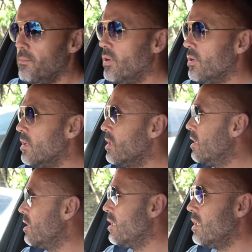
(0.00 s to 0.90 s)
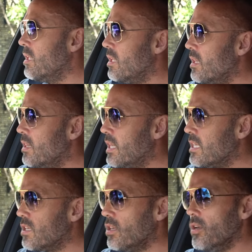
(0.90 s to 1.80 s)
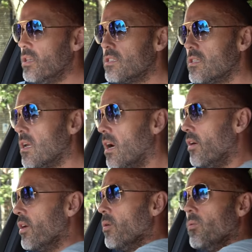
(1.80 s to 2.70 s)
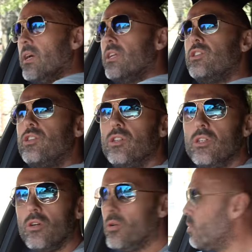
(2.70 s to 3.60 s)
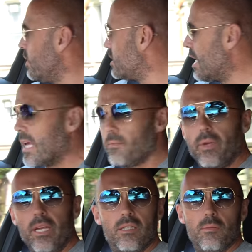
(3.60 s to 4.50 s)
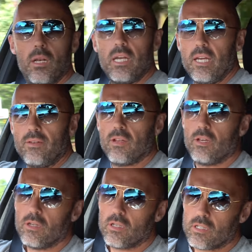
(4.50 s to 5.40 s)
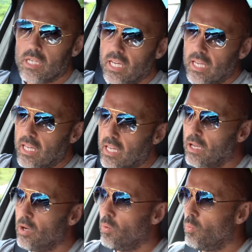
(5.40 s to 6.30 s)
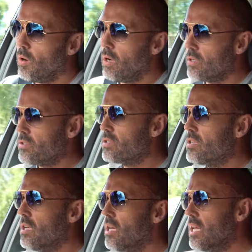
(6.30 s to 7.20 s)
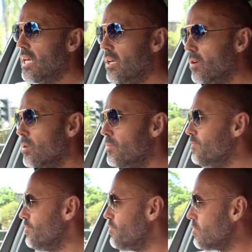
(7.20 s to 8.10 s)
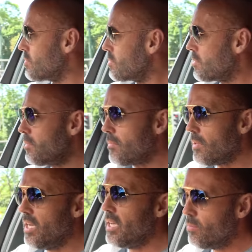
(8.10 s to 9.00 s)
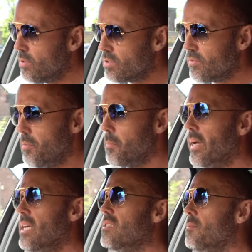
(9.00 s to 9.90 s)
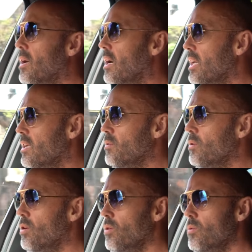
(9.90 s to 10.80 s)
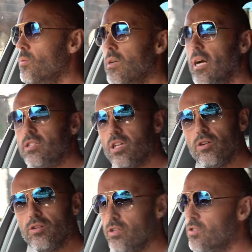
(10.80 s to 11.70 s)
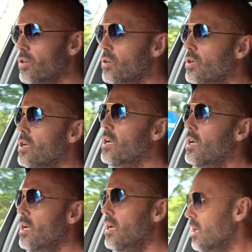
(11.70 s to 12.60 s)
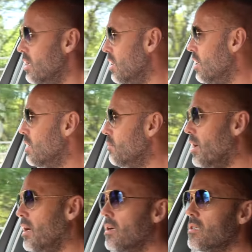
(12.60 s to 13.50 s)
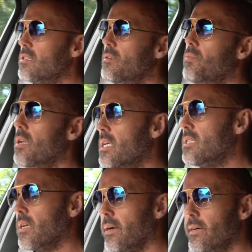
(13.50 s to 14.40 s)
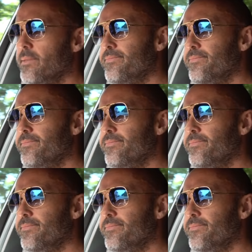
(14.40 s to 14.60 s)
But there's another scenario which always led me to believe that undertaking was illegal. And it was from a mate of mine who actually undertook an unmarked police car.